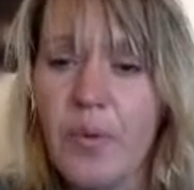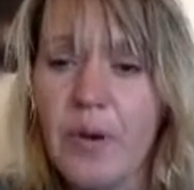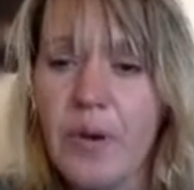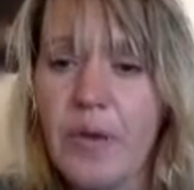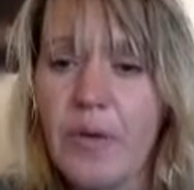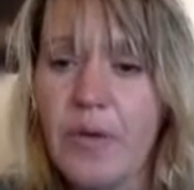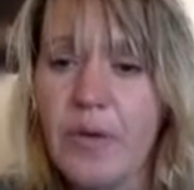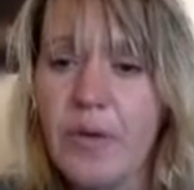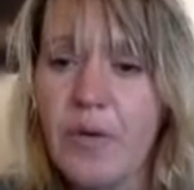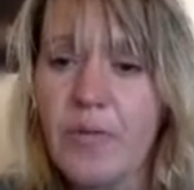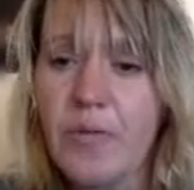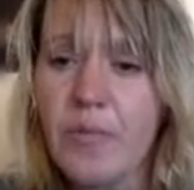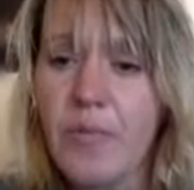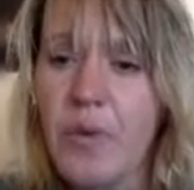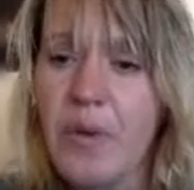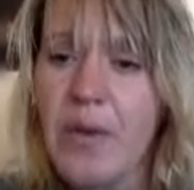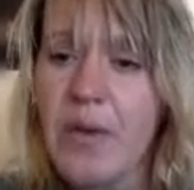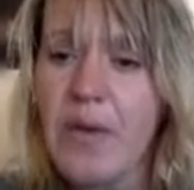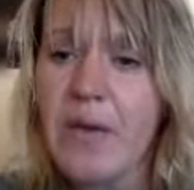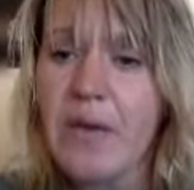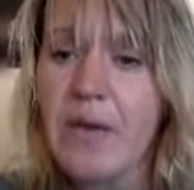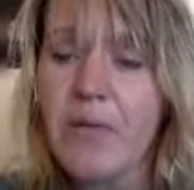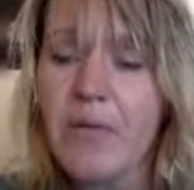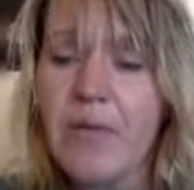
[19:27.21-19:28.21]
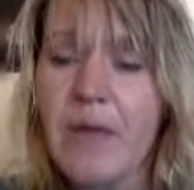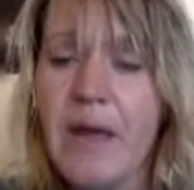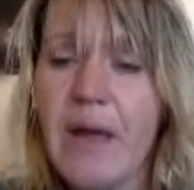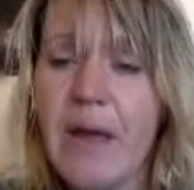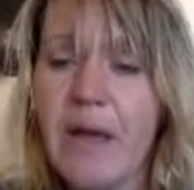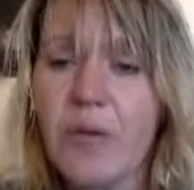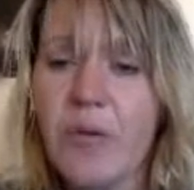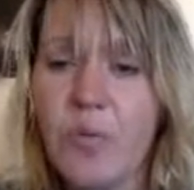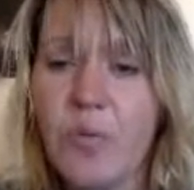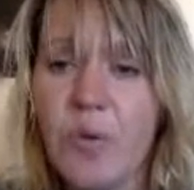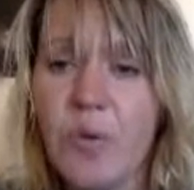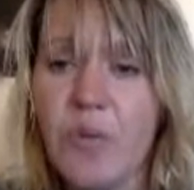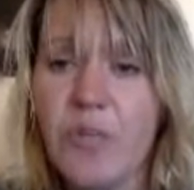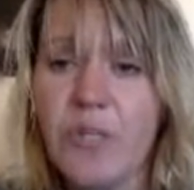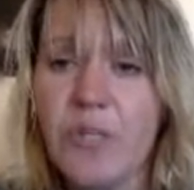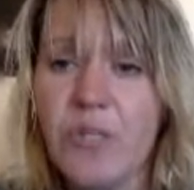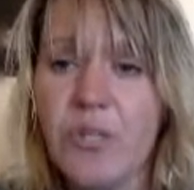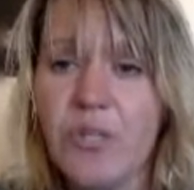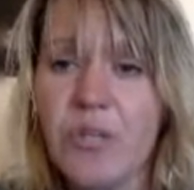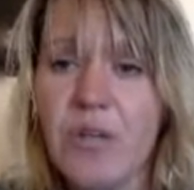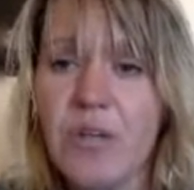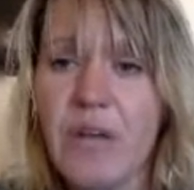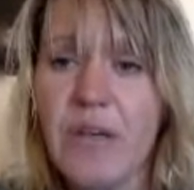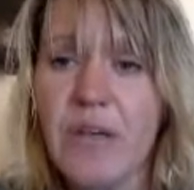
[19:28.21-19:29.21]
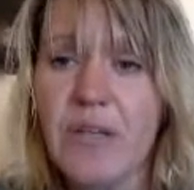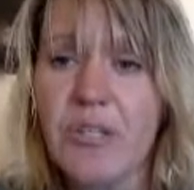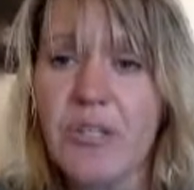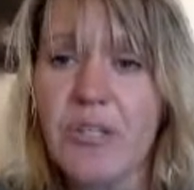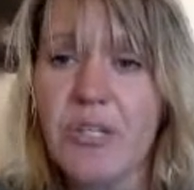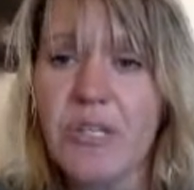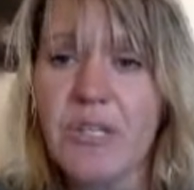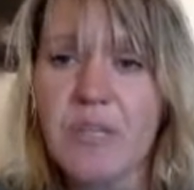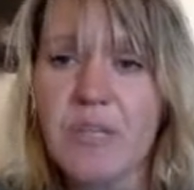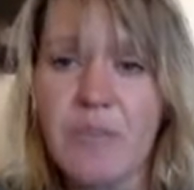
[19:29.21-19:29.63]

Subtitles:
your brain around what strategies